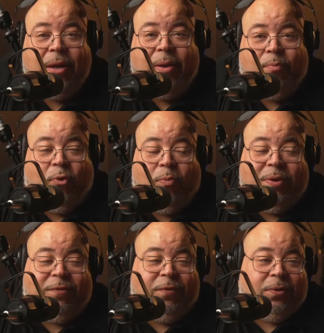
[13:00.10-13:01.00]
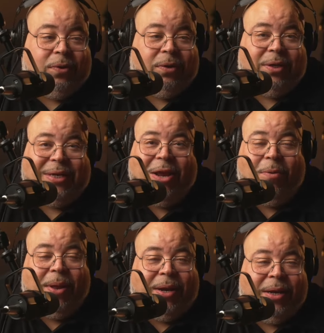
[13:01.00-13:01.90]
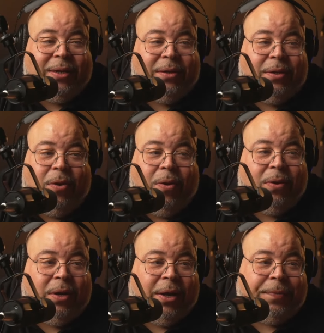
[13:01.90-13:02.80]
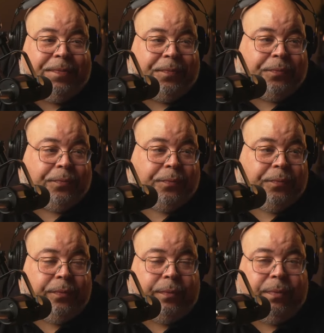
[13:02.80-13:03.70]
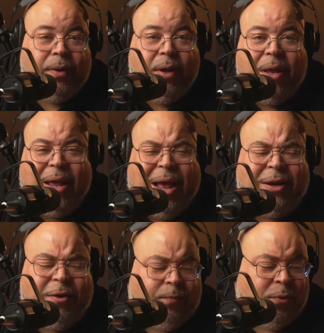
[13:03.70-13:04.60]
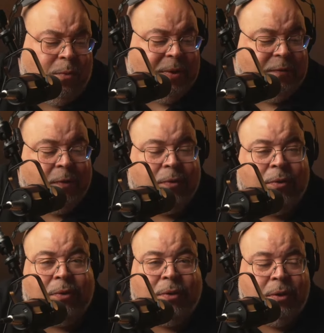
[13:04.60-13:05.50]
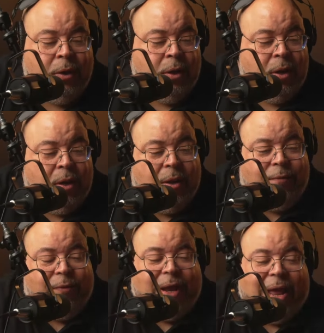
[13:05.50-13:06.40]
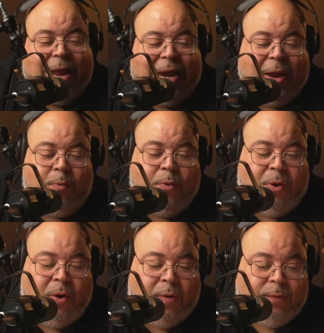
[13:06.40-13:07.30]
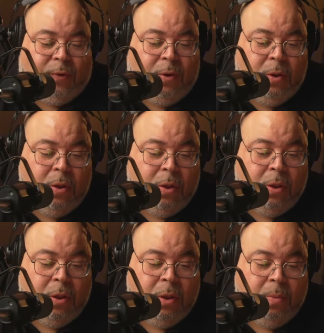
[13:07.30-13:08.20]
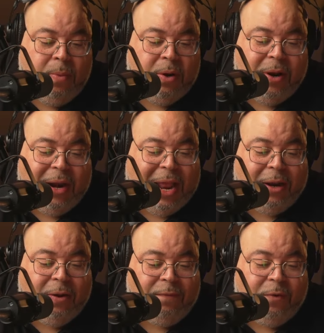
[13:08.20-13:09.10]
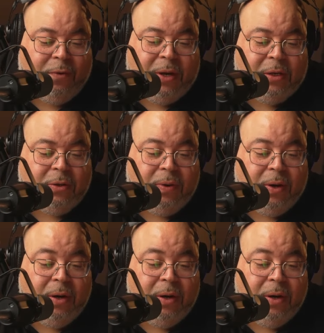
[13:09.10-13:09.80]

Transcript: Pro-Mist filters stay on my lens all day. I love Pro-Mist filters for the highlight roll offs, but they're not good for green screen.